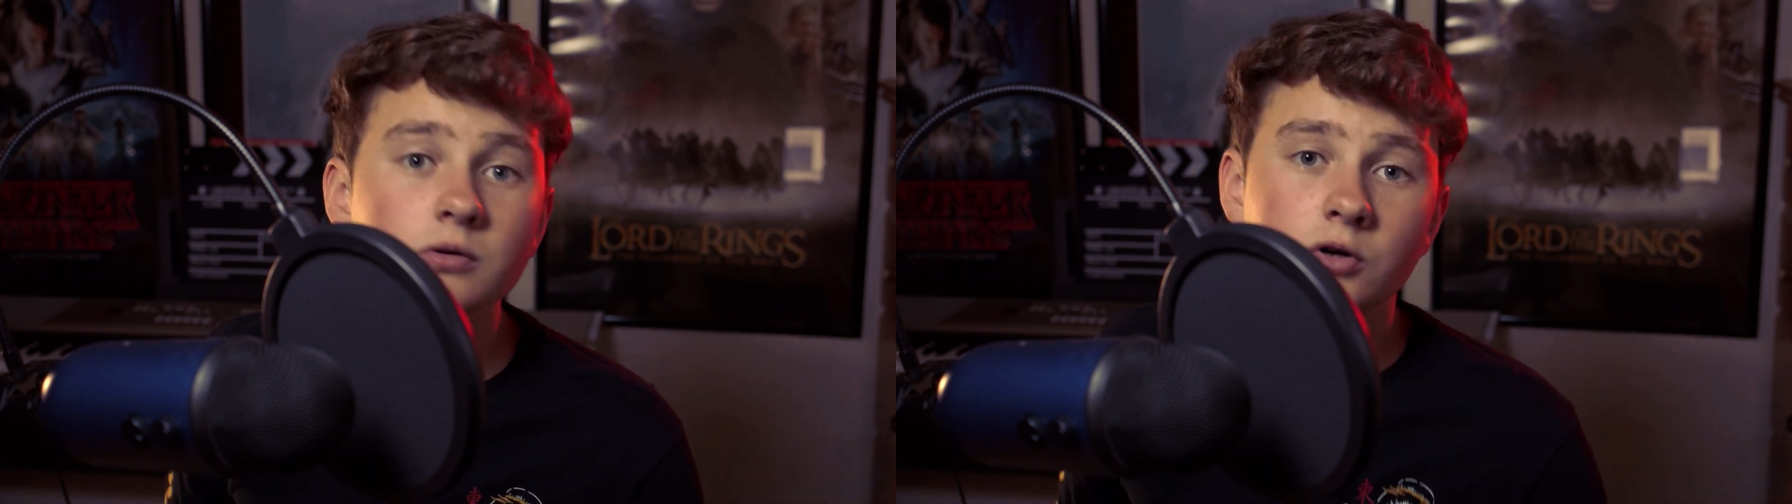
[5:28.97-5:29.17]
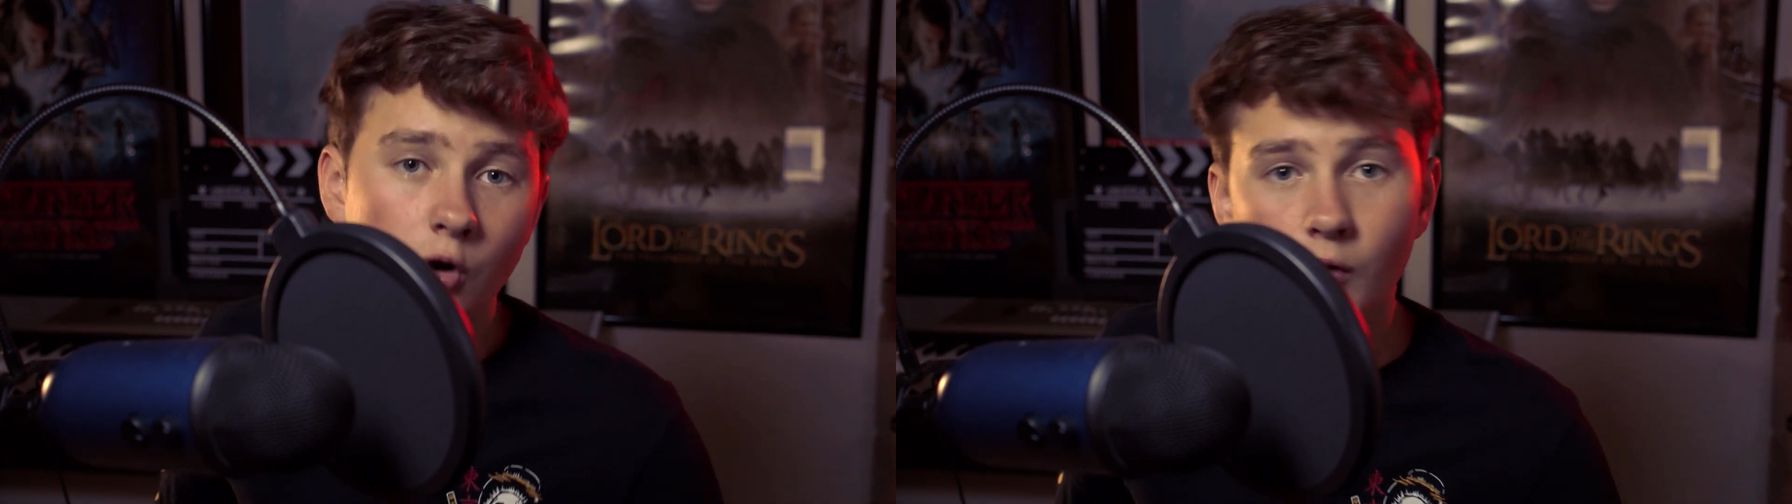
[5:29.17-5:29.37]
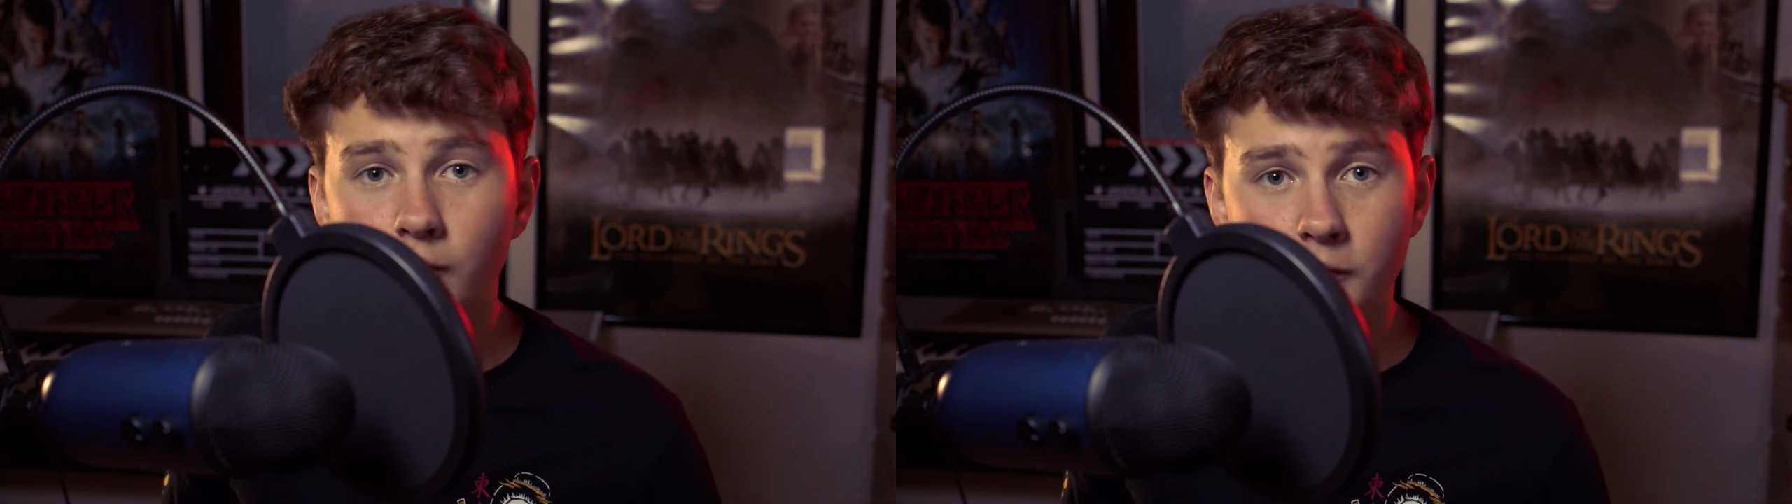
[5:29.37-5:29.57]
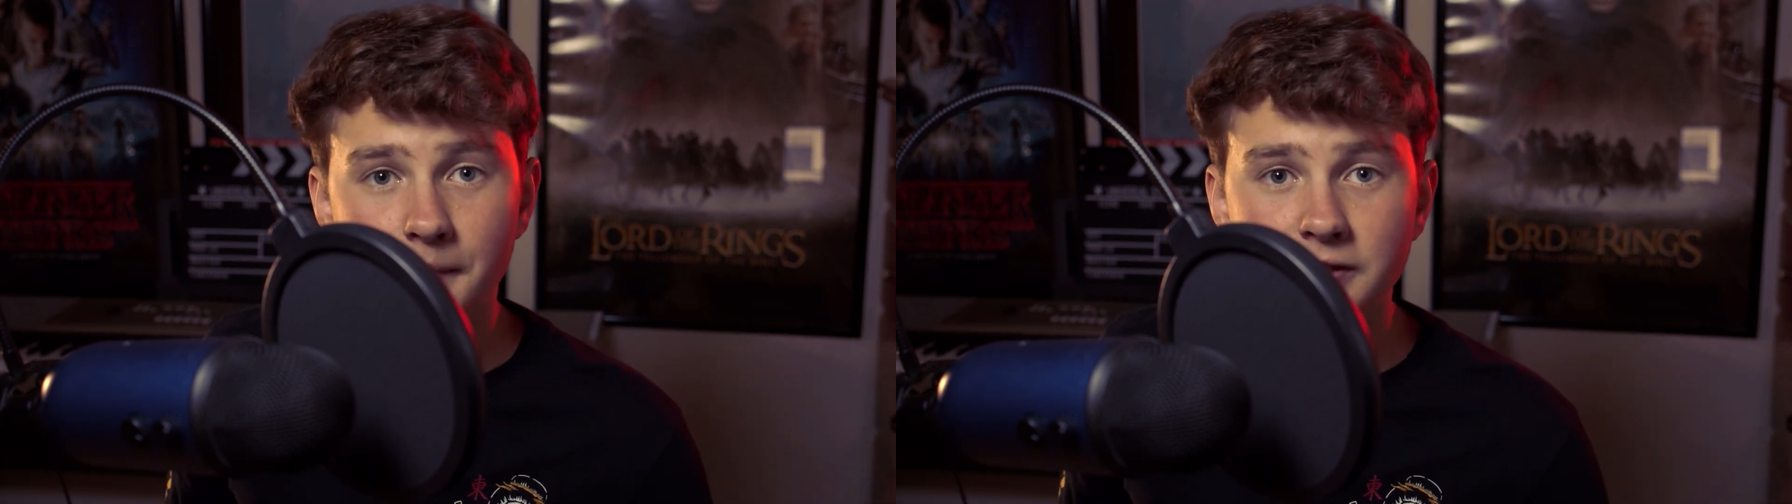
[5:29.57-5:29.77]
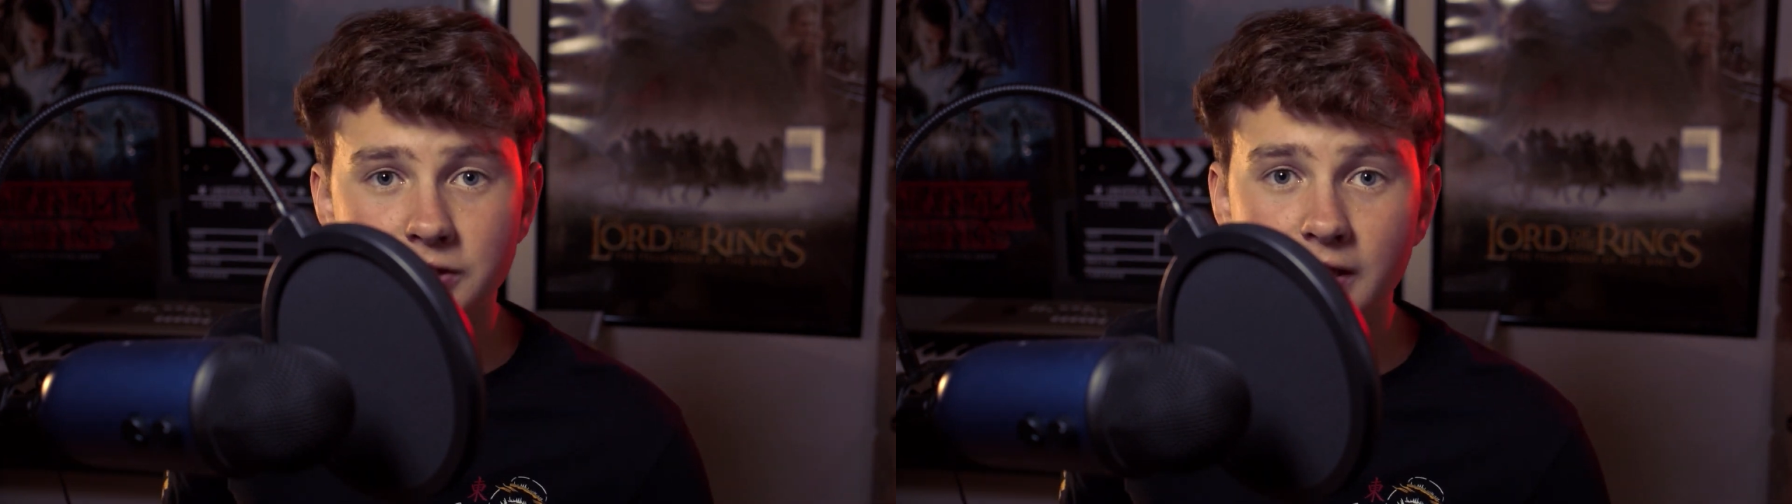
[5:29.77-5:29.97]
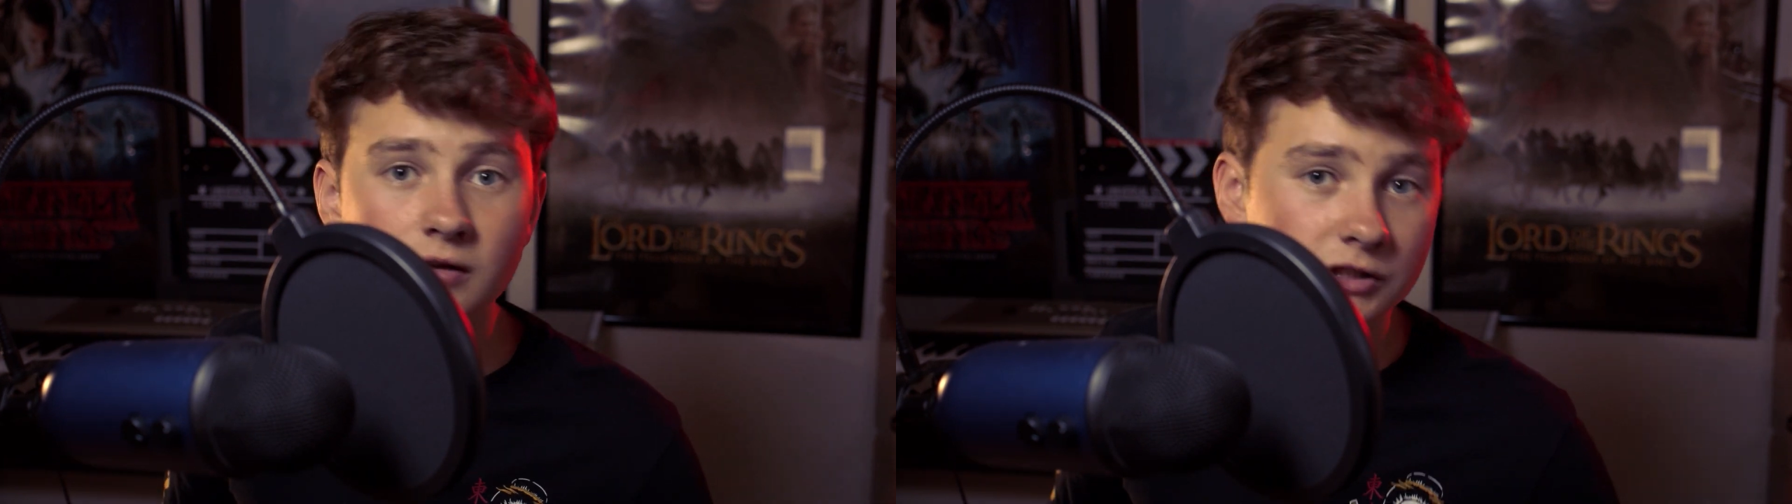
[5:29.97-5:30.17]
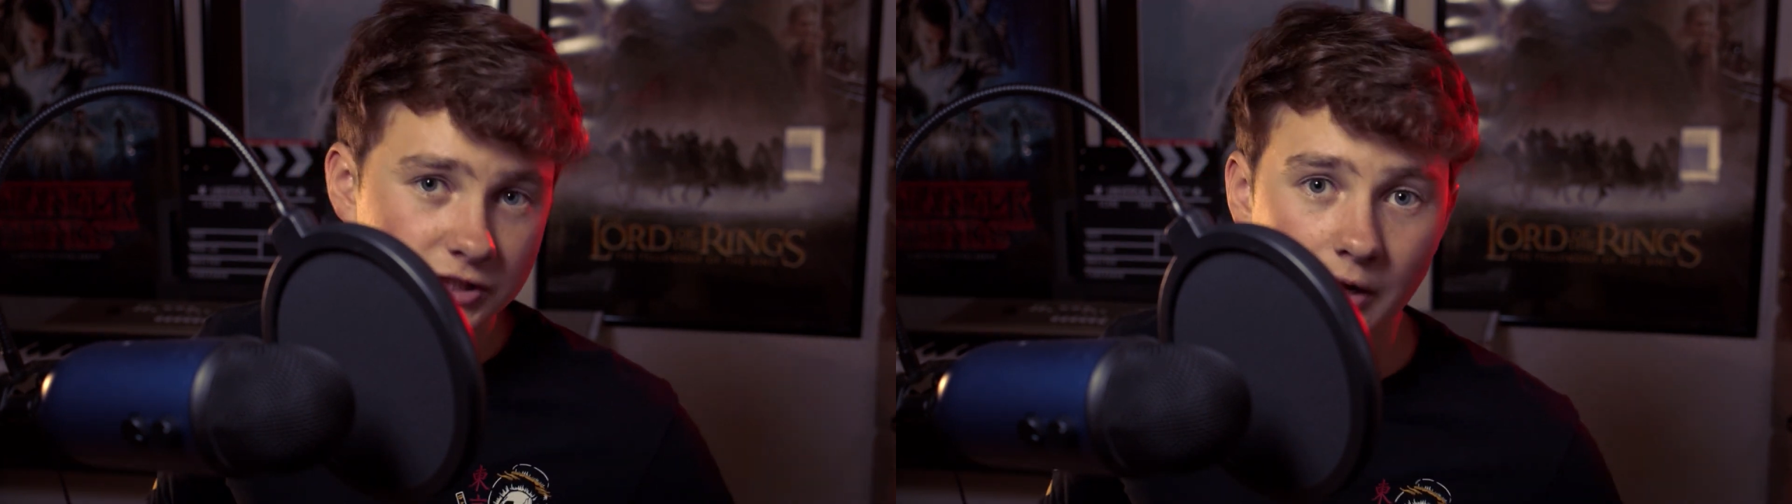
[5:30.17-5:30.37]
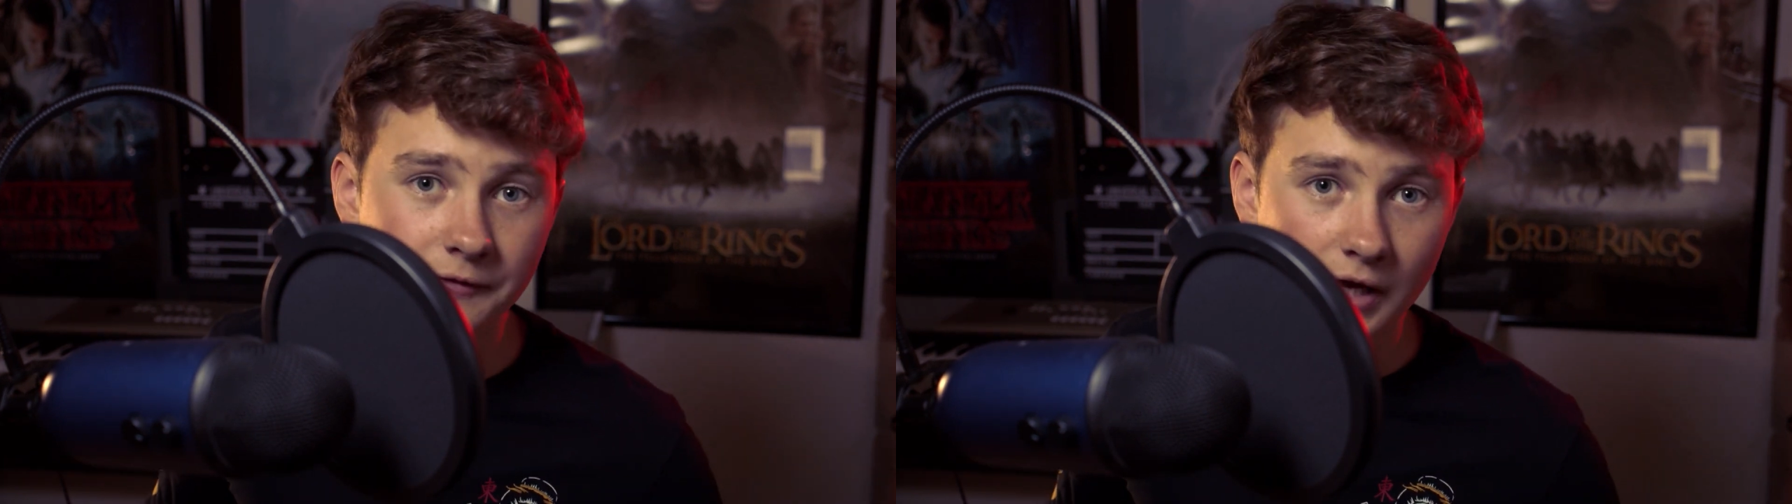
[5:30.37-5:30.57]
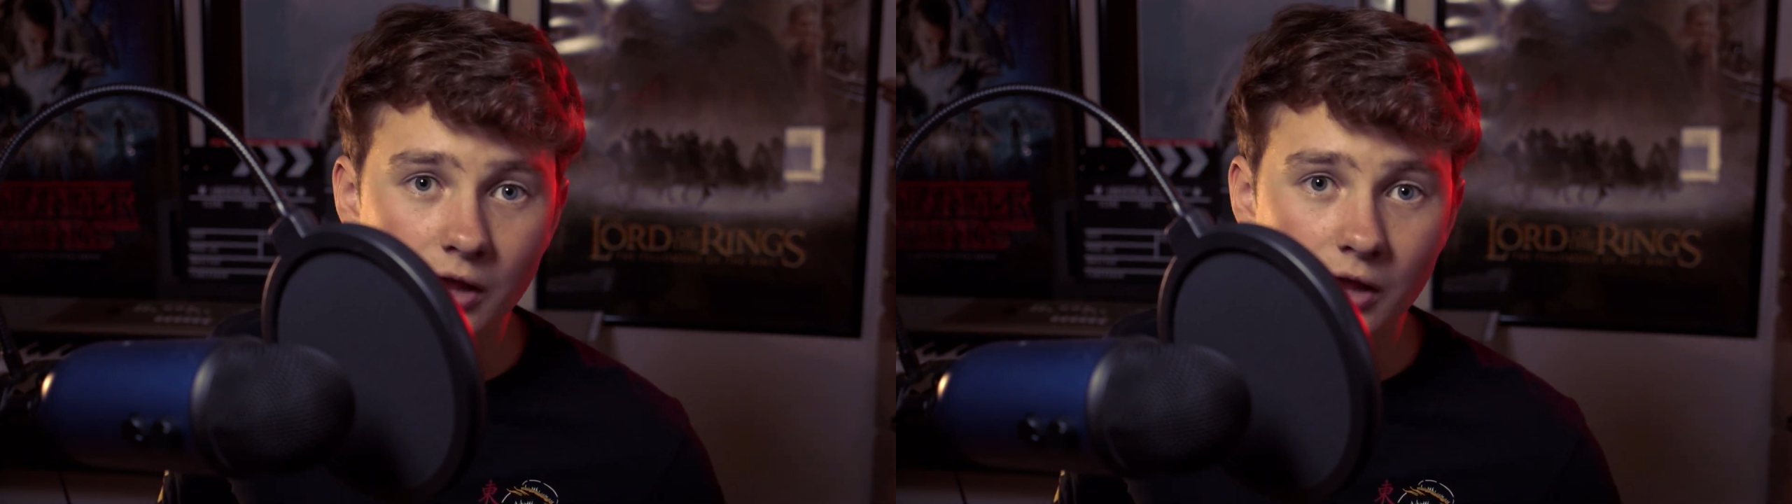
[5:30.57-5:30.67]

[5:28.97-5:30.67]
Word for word: go over to my channel and check out the